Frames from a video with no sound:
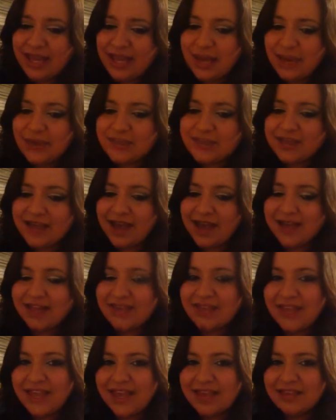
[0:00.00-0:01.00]
It was kind
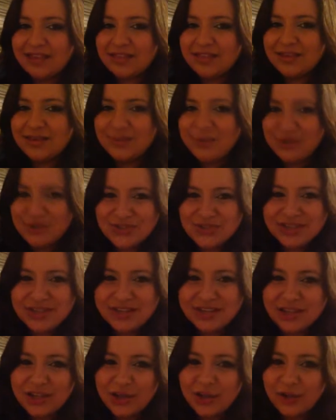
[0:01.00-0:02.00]
of like the
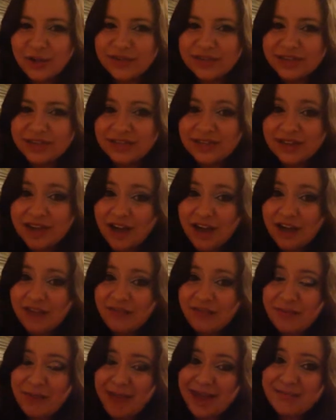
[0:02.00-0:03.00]
musical equivalent of
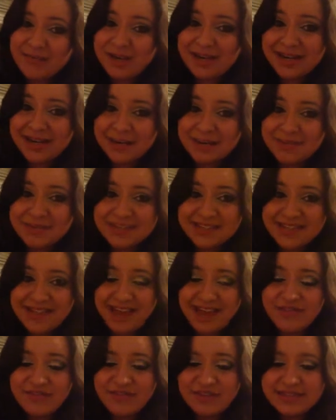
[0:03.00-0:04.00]
a paint by numbers
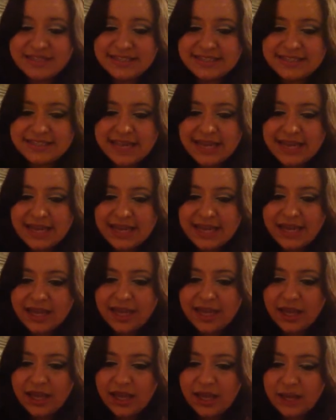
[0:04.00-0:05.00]
canvas.
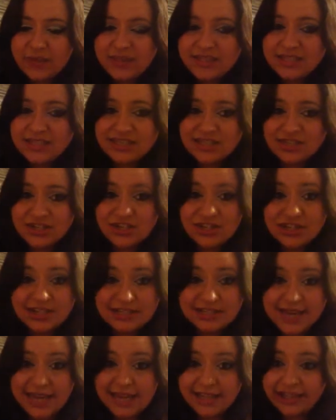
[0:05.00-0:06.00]
It was essentially
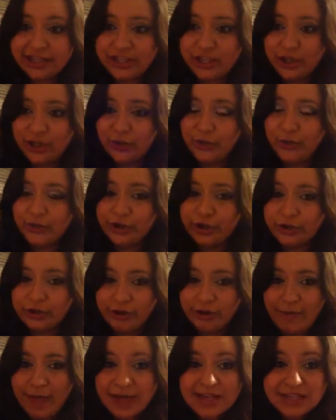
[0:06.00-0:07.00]
telling you,
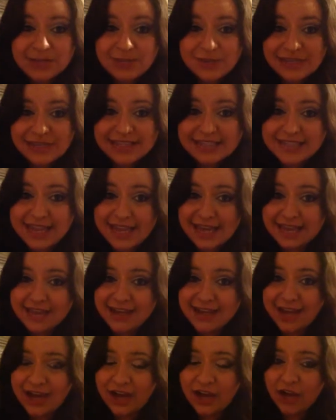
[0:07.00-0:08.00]
you're about to be scared
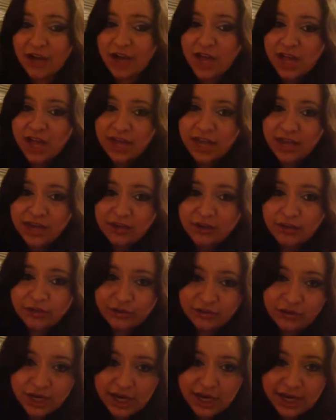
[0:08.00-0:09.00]
now in
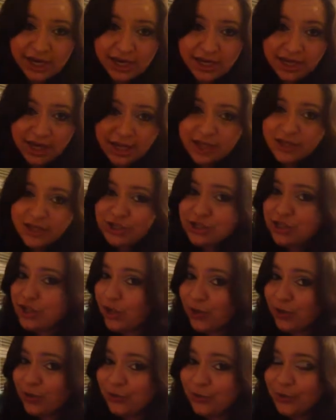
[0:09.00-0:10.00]
three,
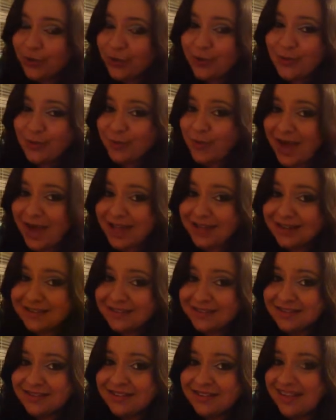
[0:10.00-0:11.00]
two, one,
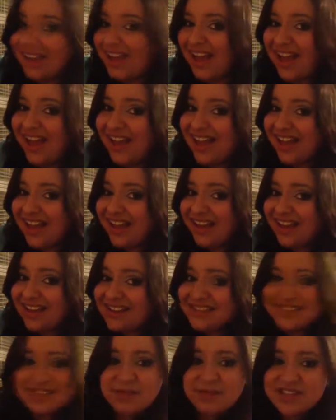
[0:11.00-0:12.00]

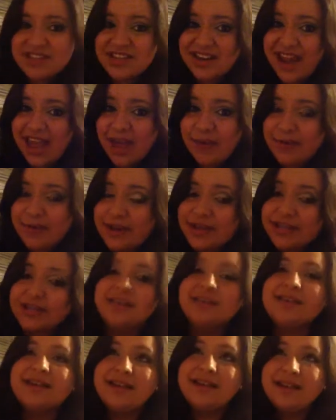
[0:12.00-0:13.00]
ah, something's gonna
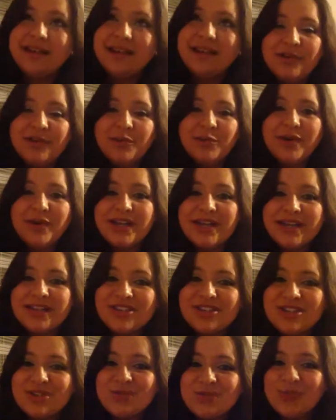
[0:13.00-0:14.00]
happen,
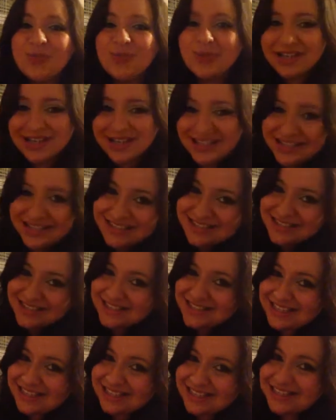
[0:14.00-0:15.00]
which
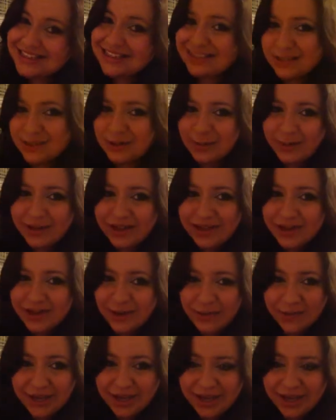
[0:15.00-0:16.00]
was a little bit
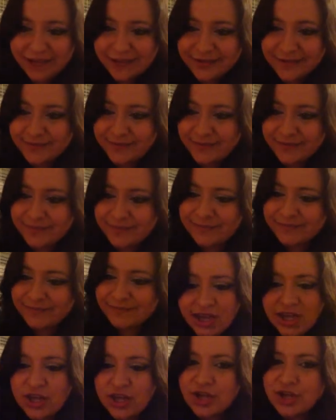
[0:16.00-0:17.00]
annoying.
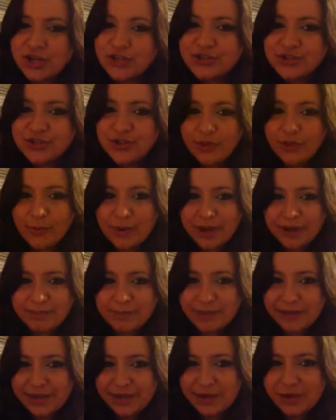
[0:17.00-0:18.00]
So, the
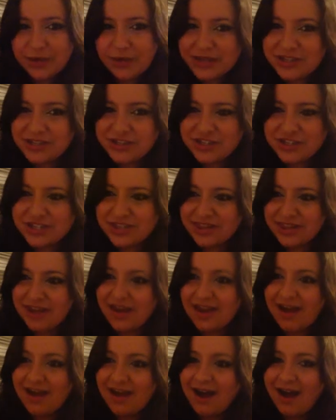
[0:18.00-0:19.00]
one big question
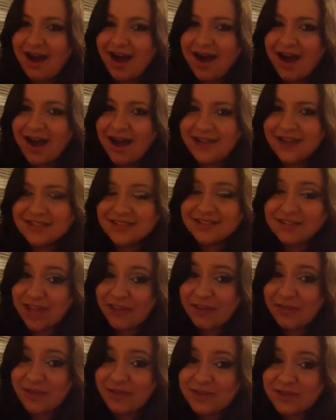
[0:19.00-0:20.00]
that I still
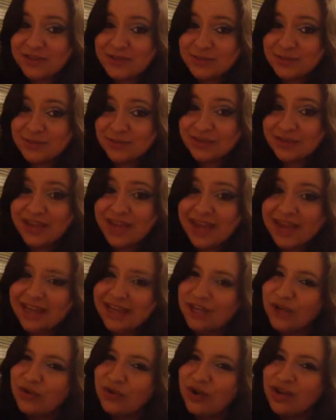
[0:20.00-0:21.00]
have about this movie, and I
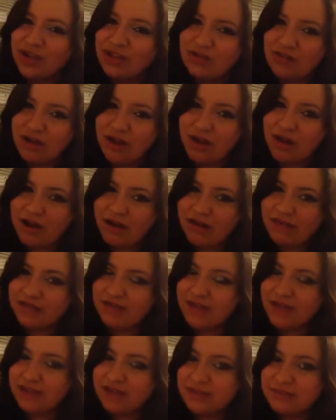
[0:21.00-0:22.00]
know a lot of
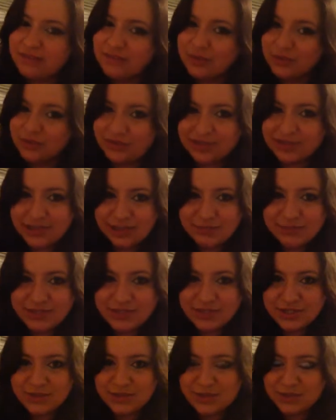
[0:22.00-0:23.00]
other movie
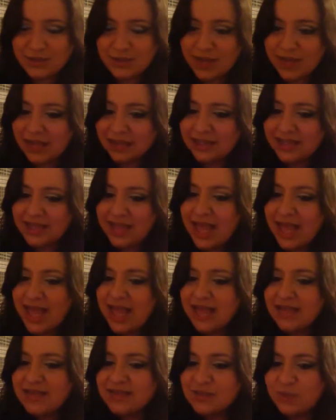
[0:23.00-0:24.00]
clubbers do as well,
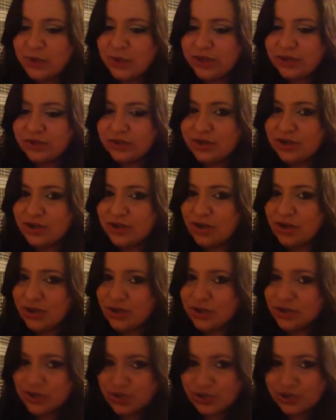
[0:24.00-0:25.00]
is whether or
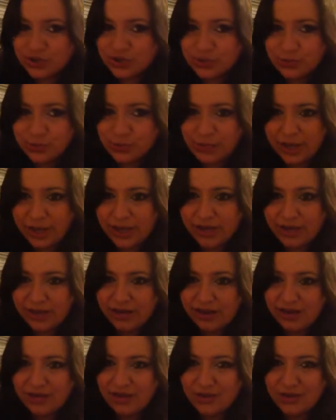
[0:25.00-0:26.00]
not Dr. Weir
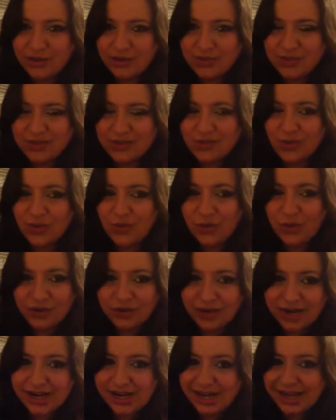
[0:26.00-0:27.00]
was
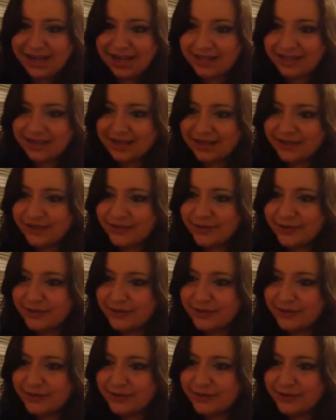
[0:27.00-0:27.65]
already,